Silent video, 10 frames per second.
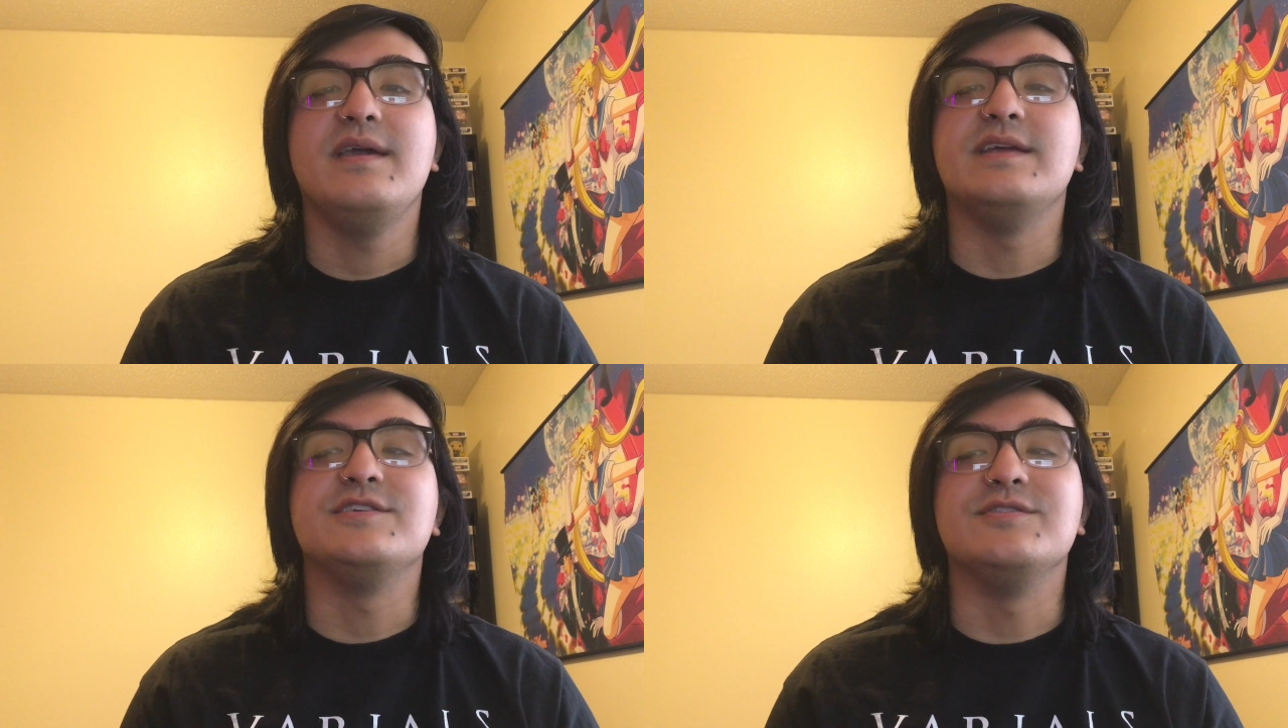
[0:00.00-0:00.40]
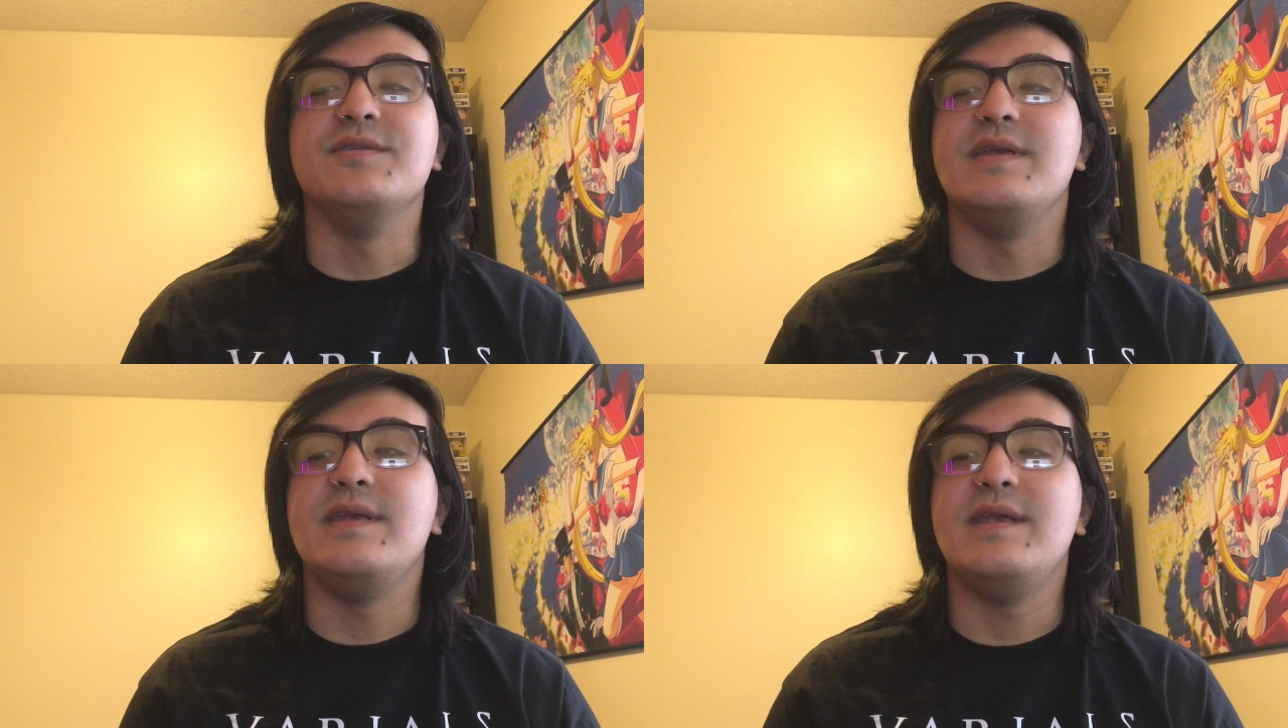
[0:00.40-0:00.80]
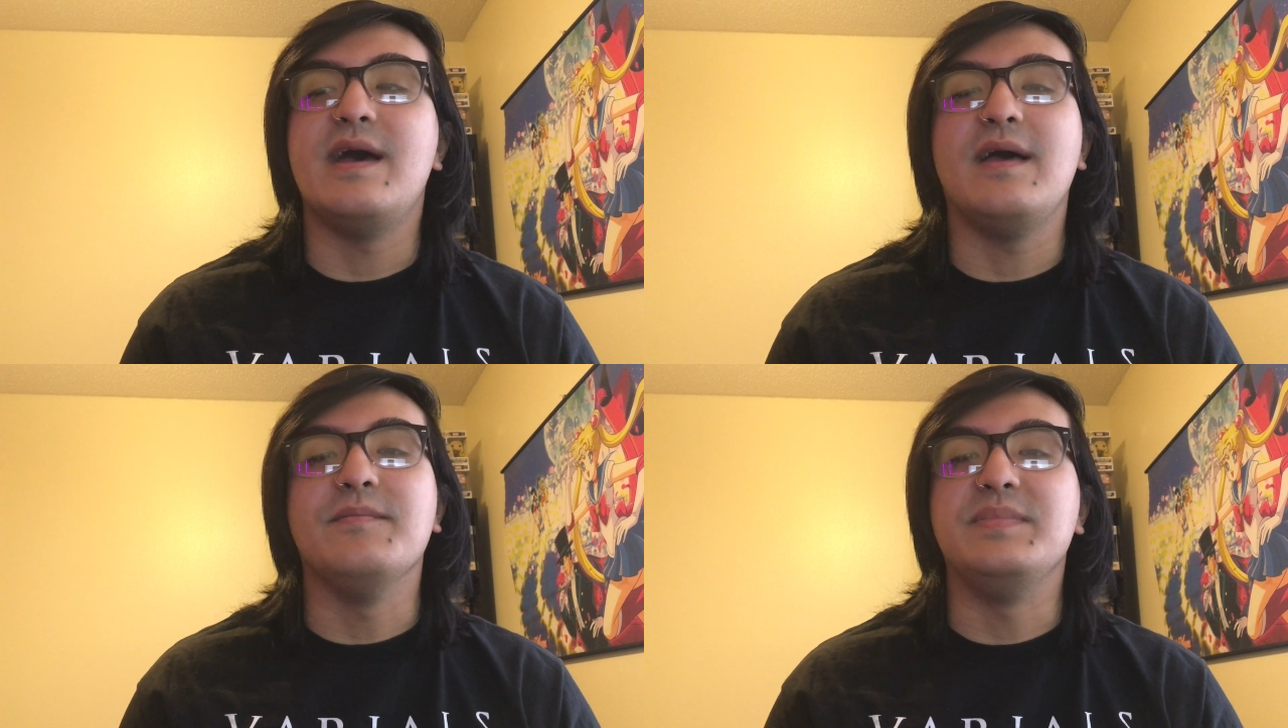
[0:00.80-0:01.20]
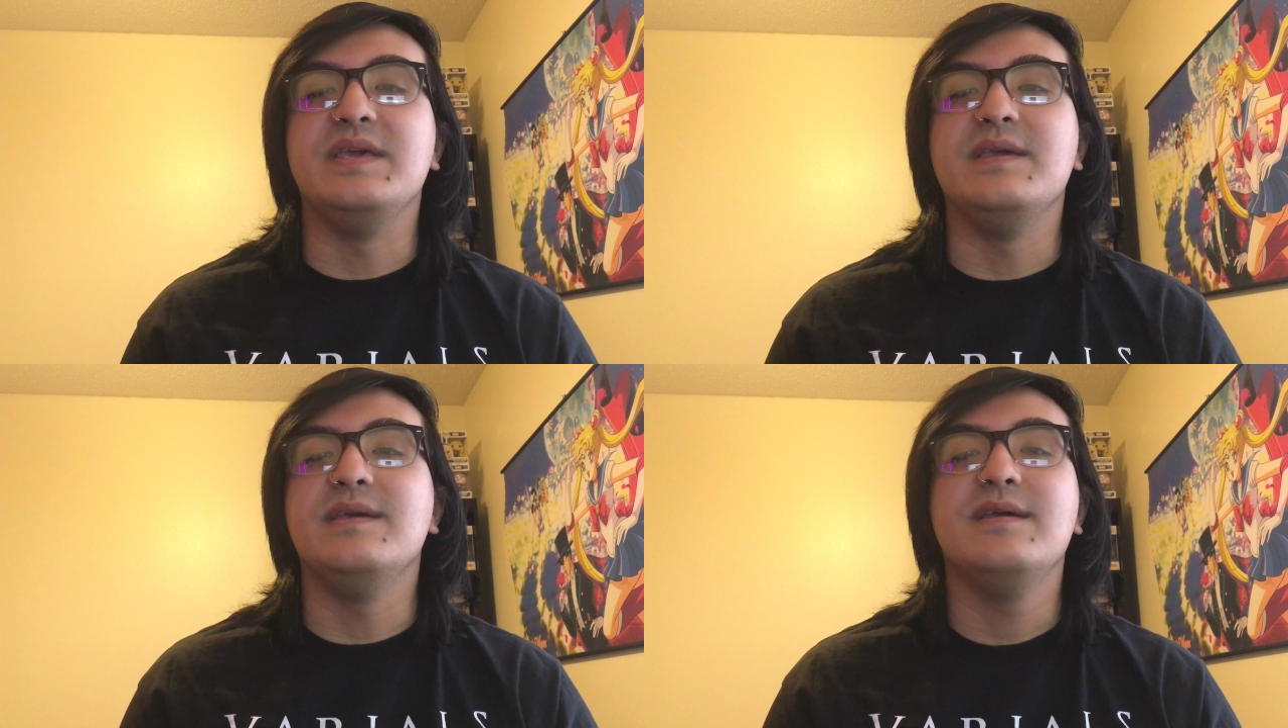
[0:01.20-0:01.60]
and should not
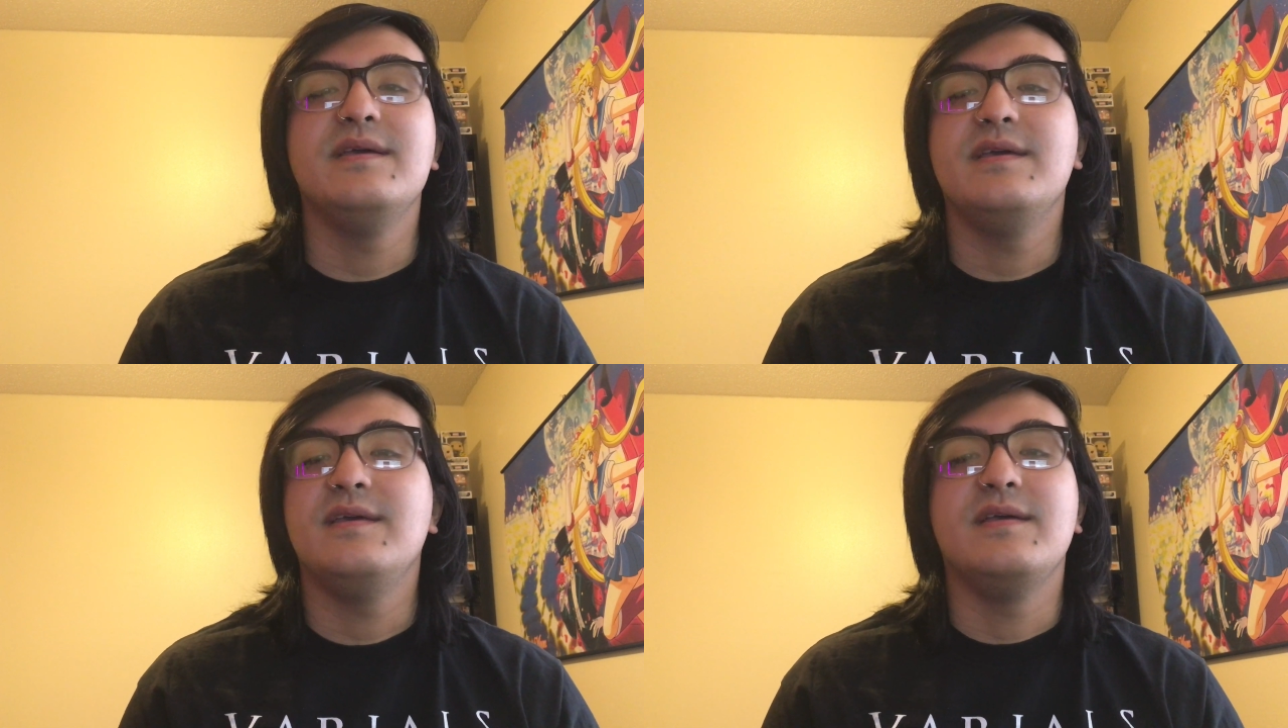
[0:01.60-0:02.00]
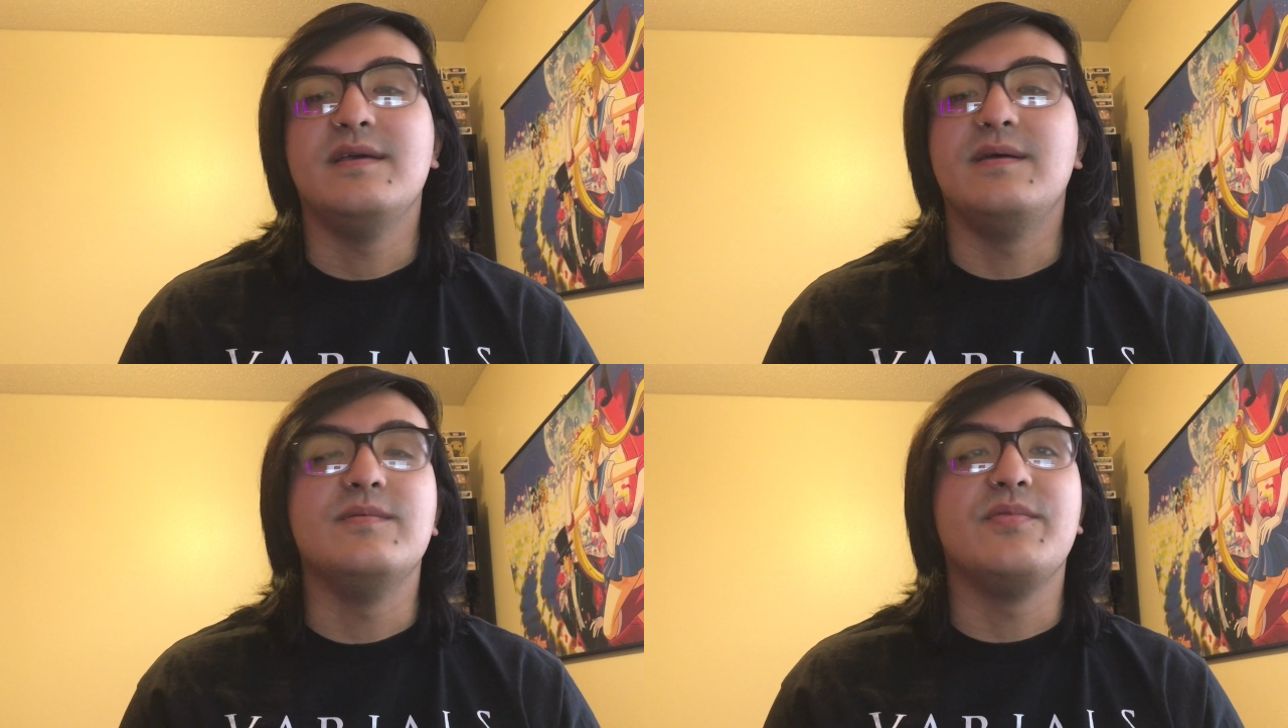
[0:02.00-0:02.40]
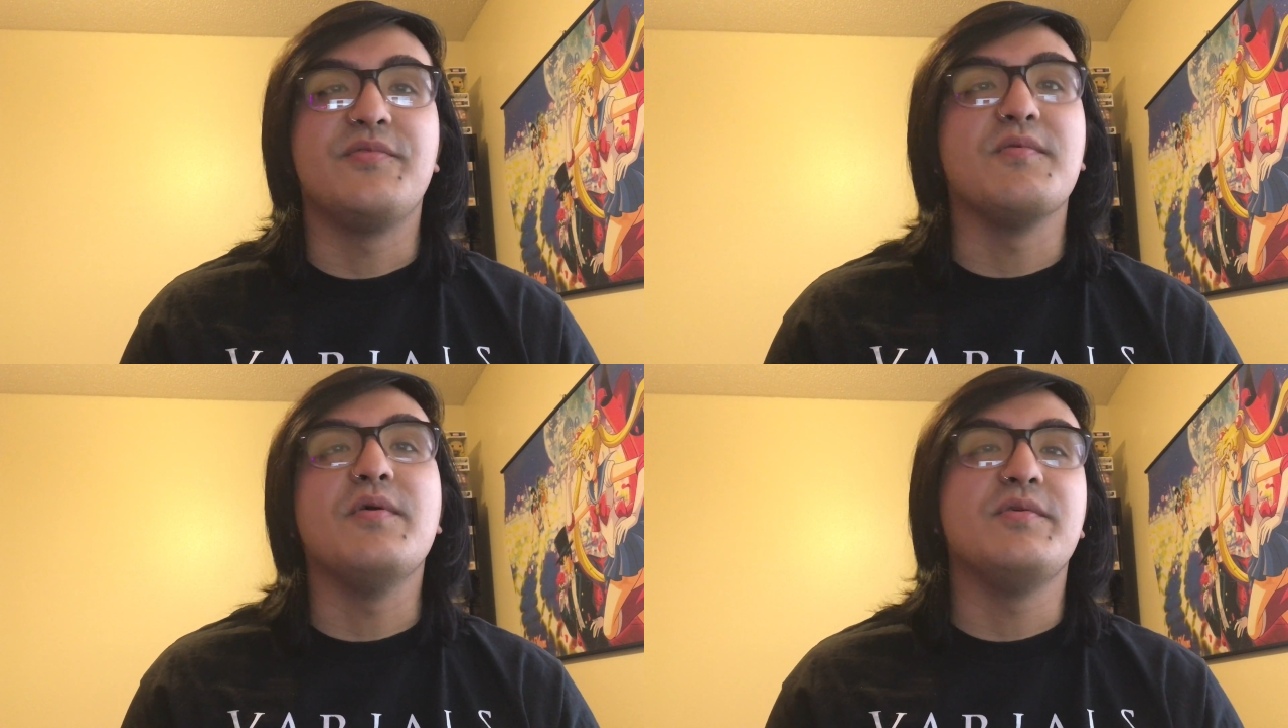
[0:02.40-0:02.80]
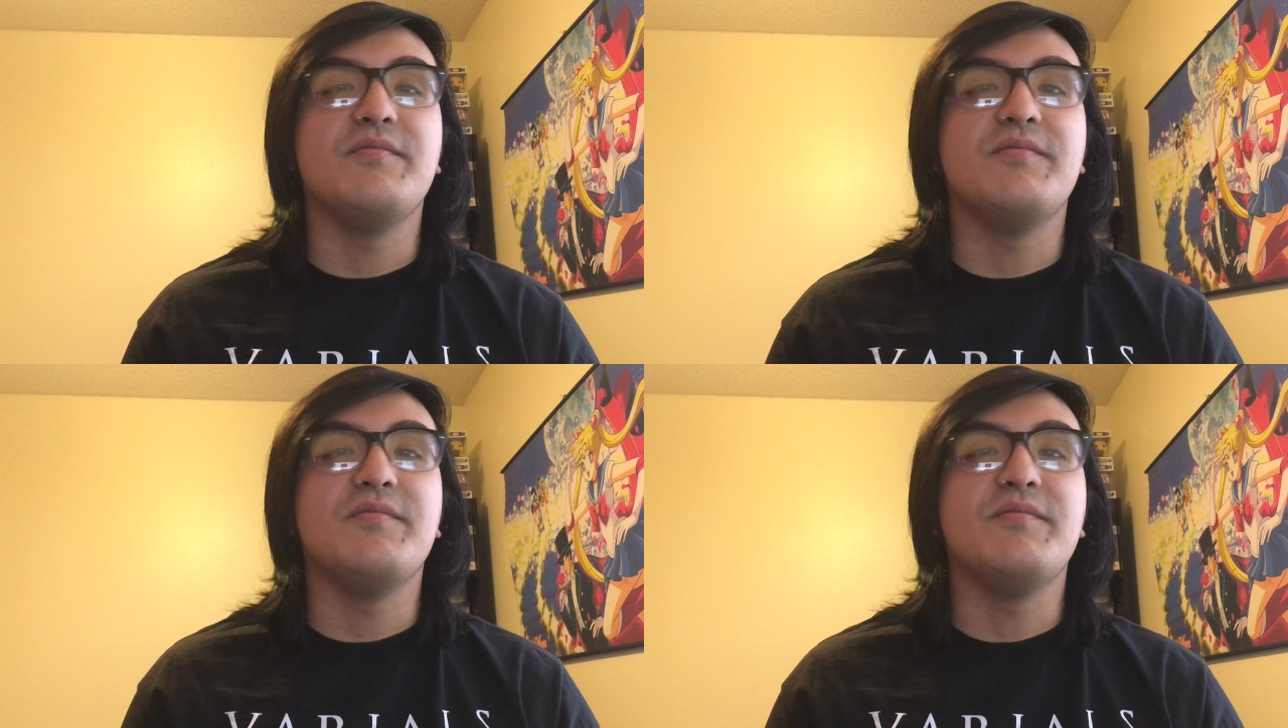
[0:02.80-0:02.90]
be thrown